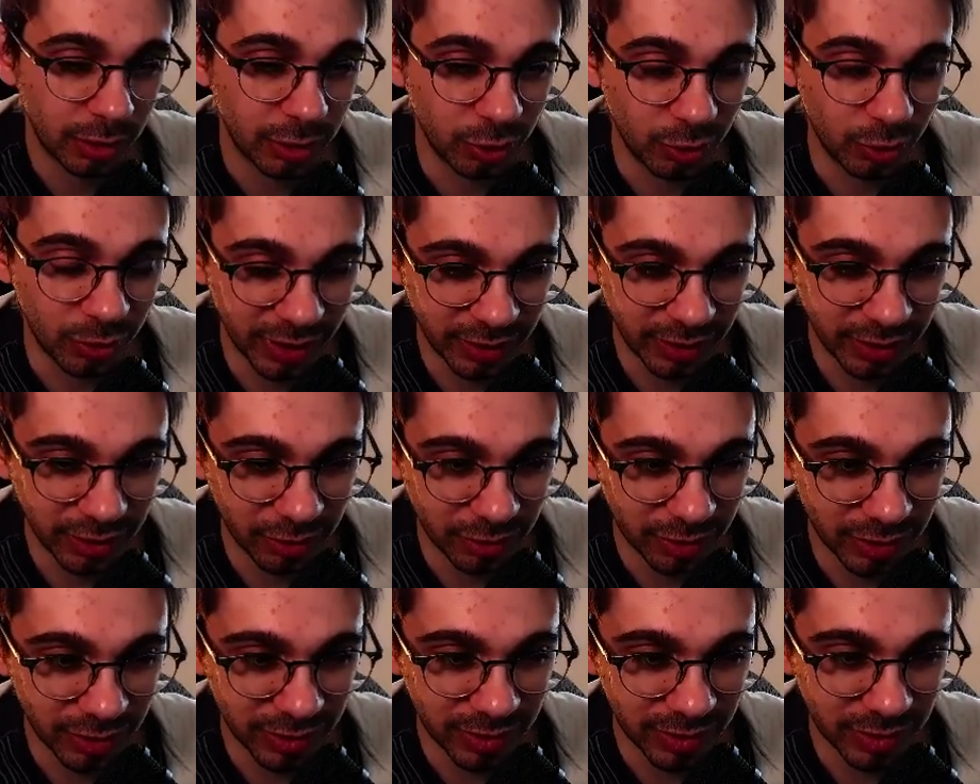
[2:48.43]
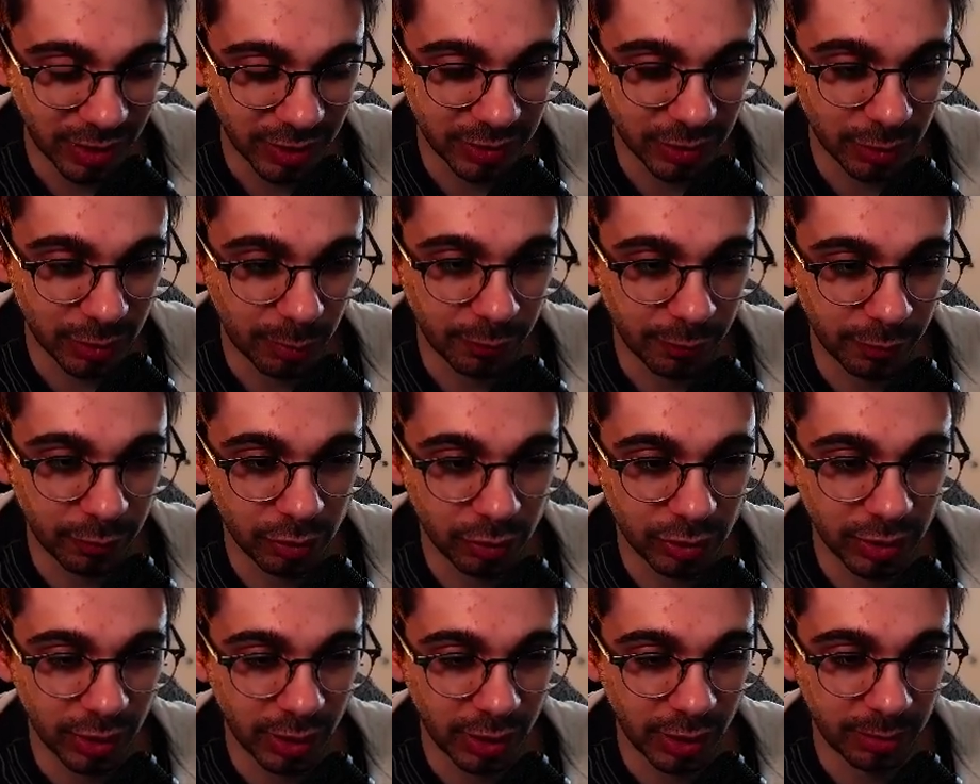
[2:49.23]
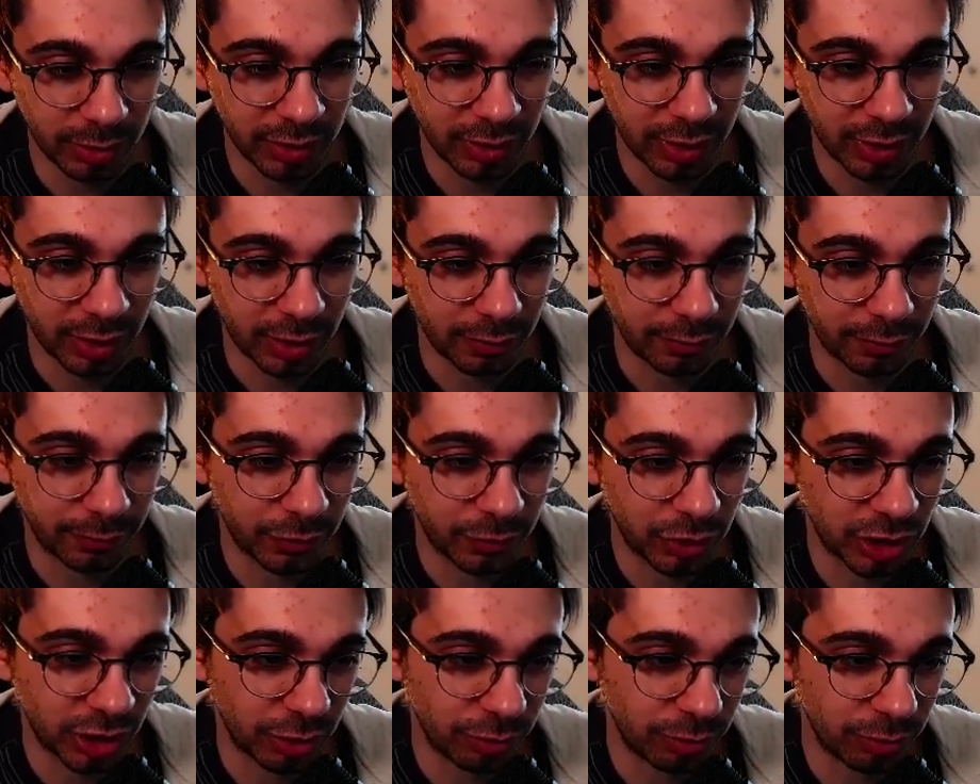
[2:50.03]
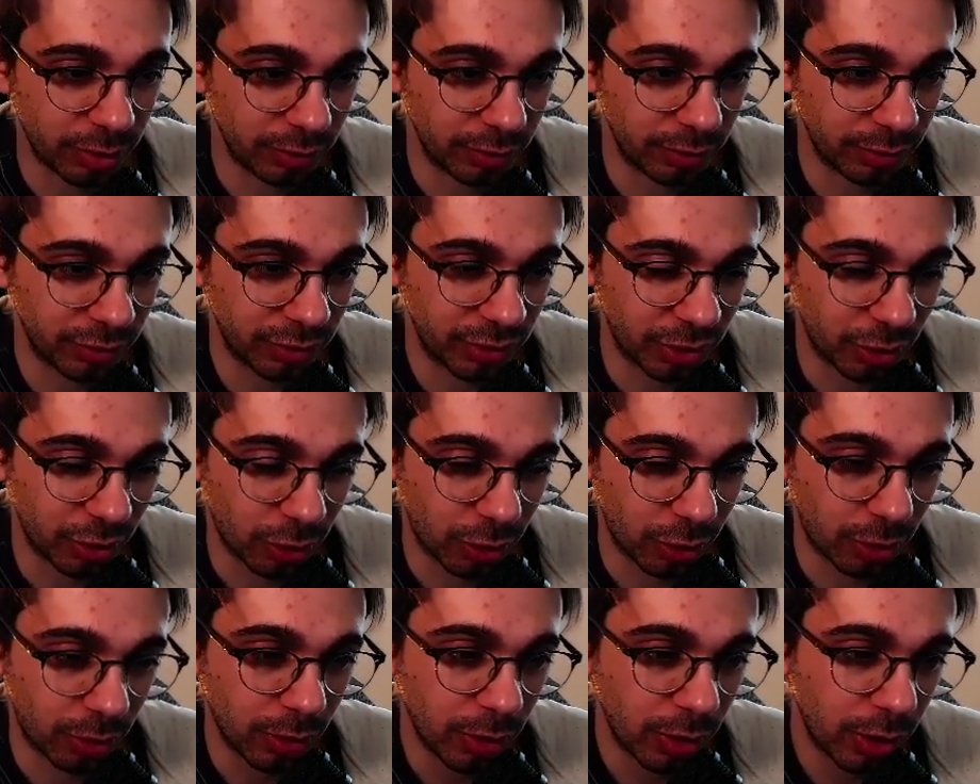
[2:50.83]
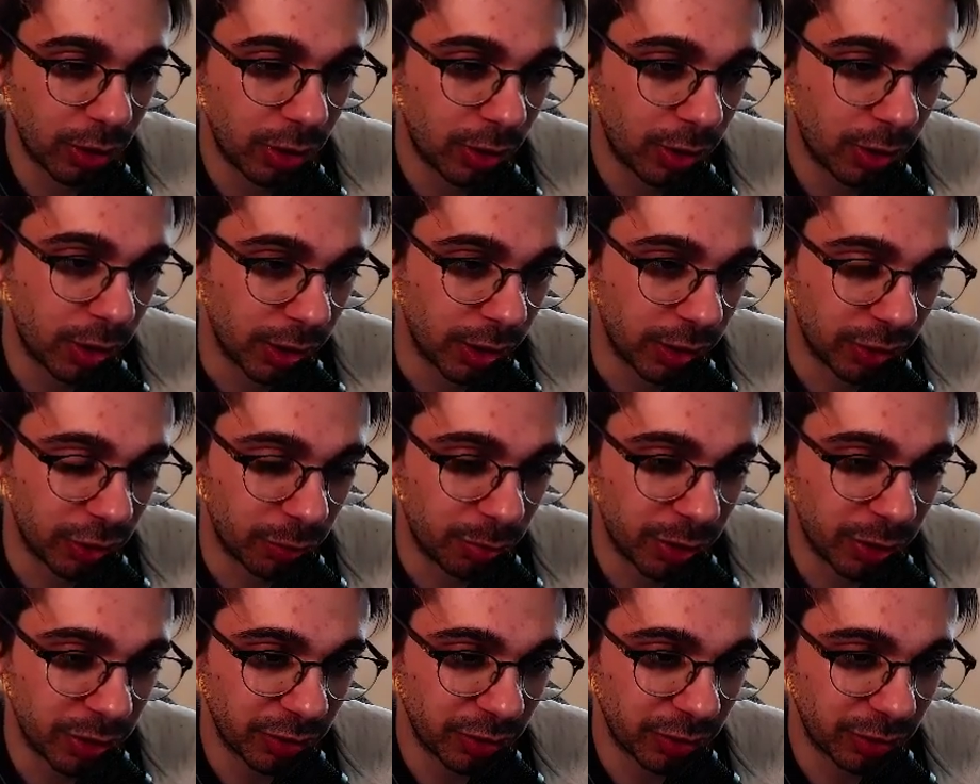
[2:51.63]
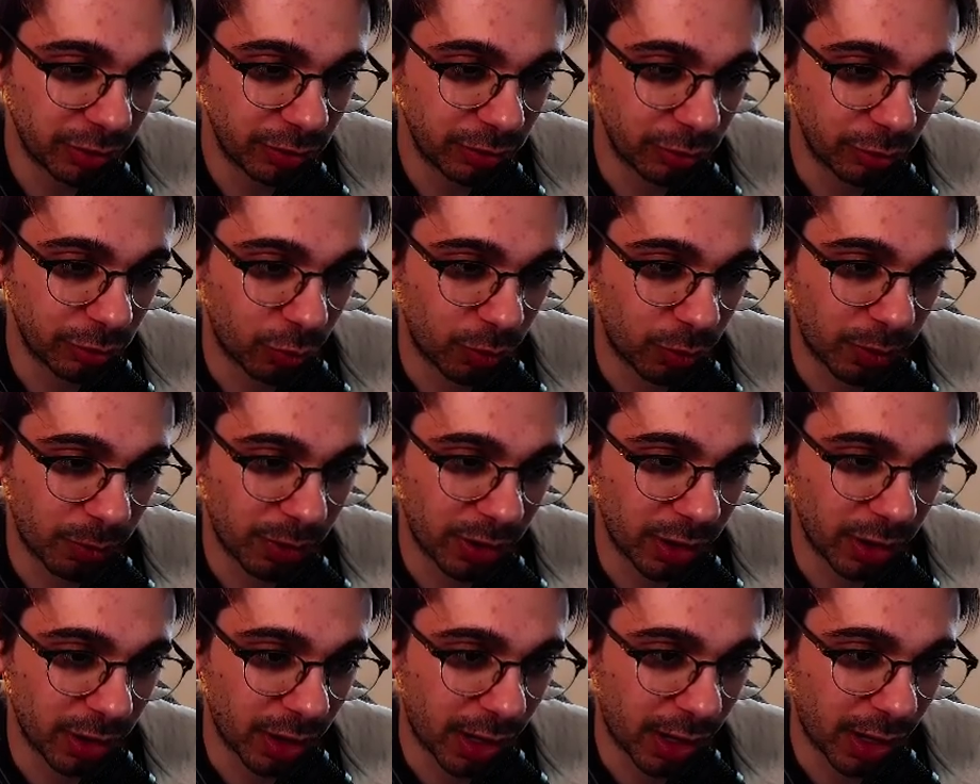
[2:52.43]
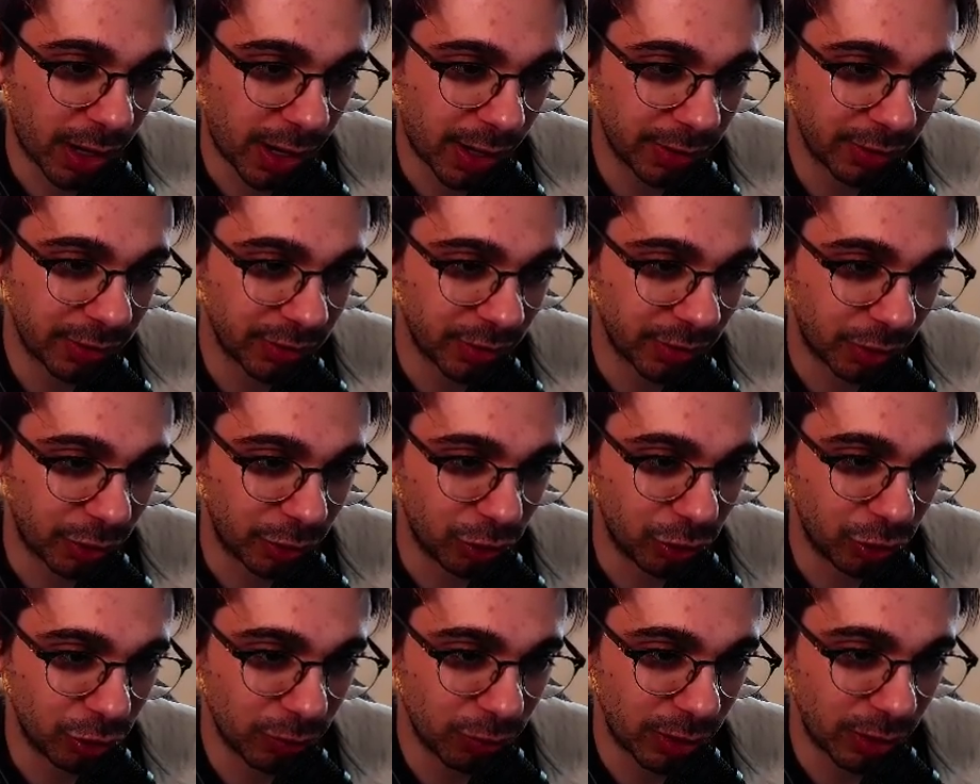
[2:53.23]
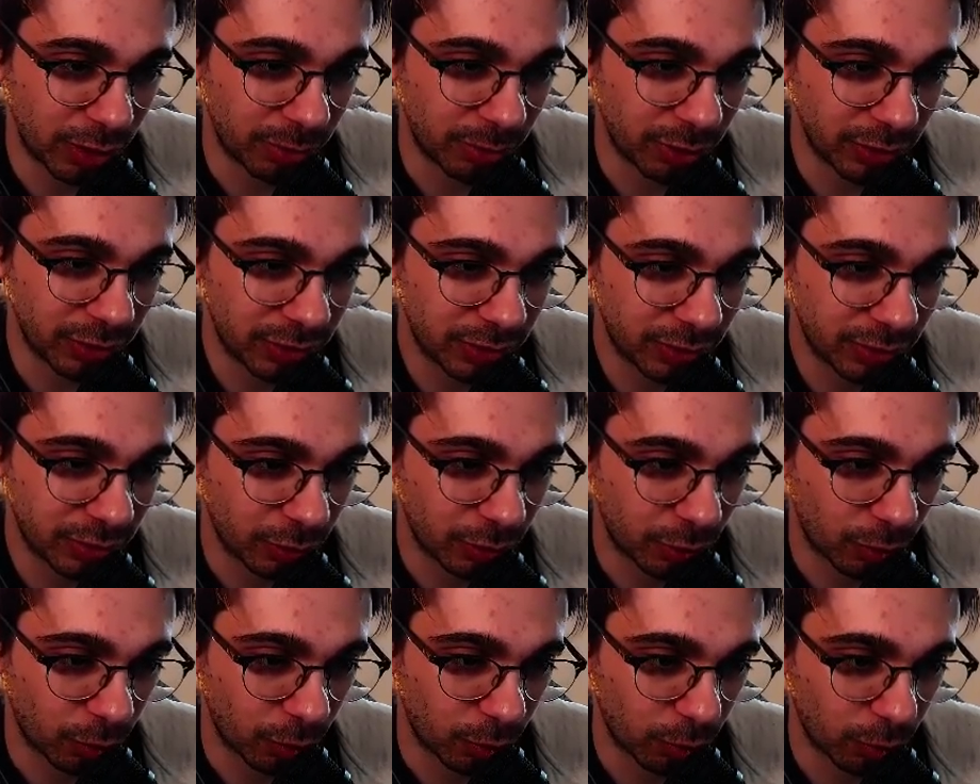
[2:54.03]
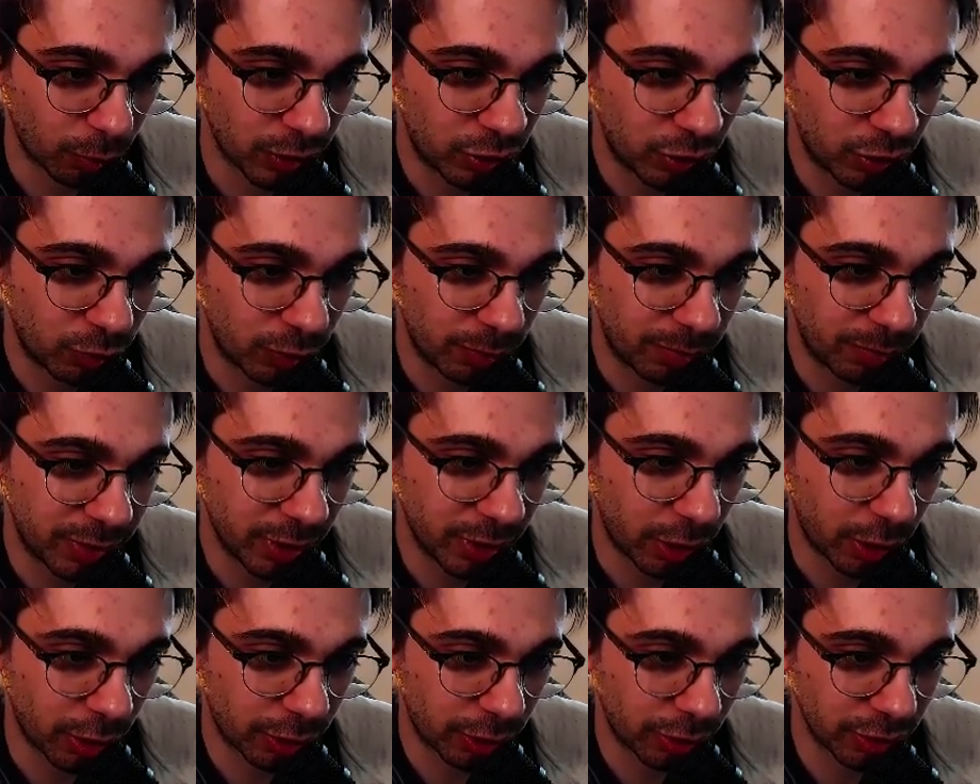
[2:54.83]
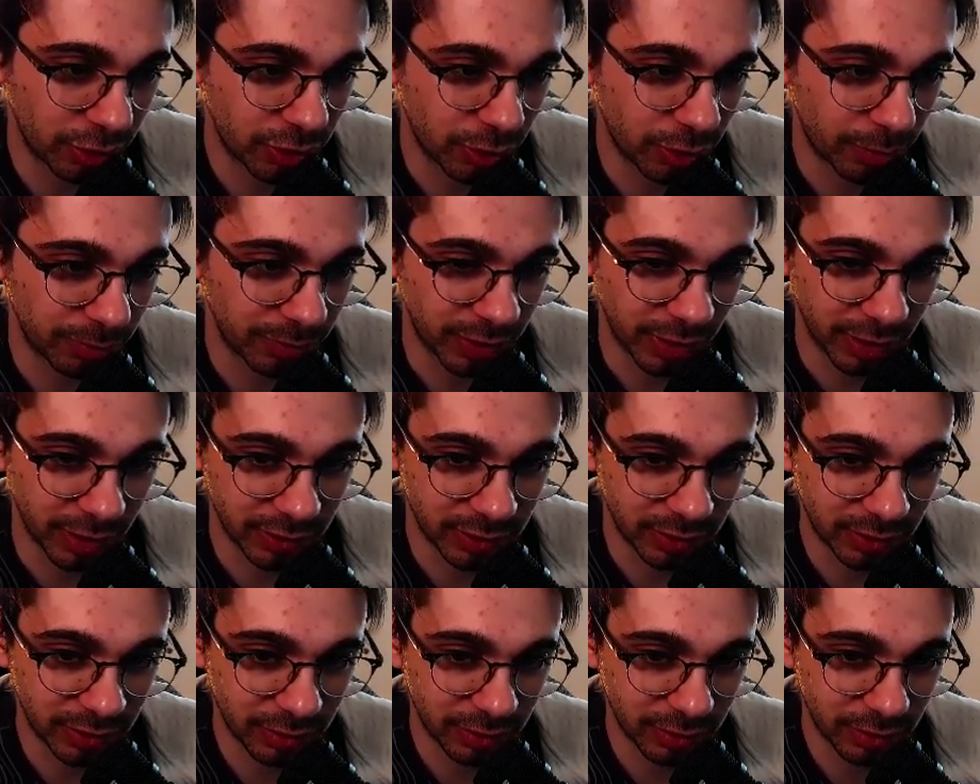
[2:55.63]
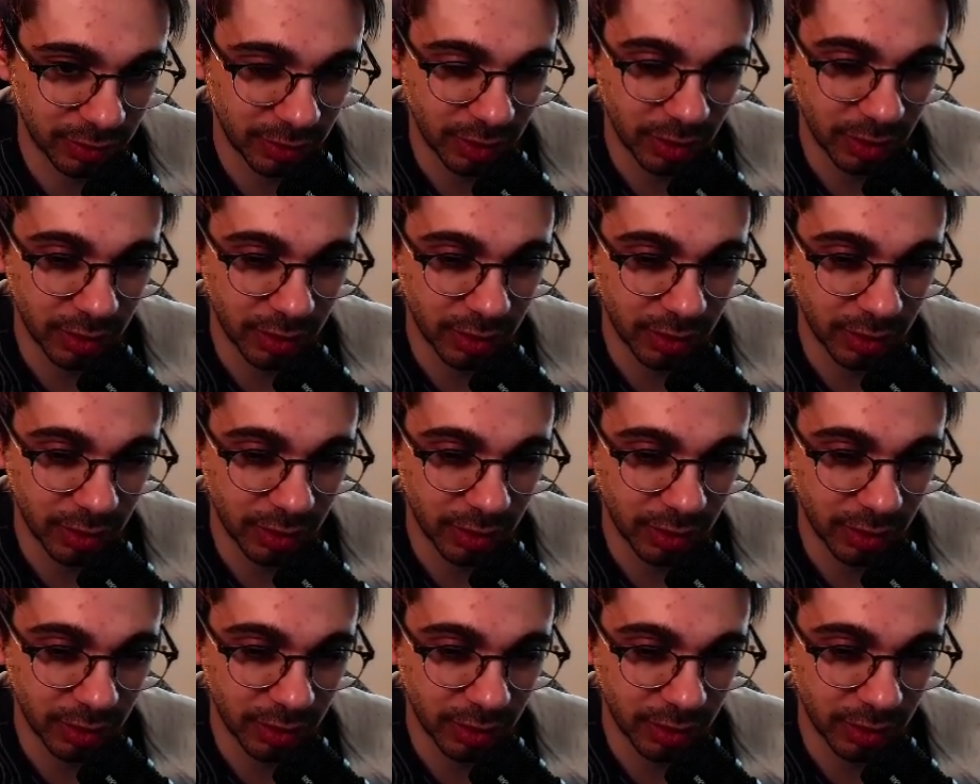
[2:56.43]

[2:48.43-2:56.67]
You can notice that some of those elements can have children. So in the button, we will add a new element, which will be a custom text.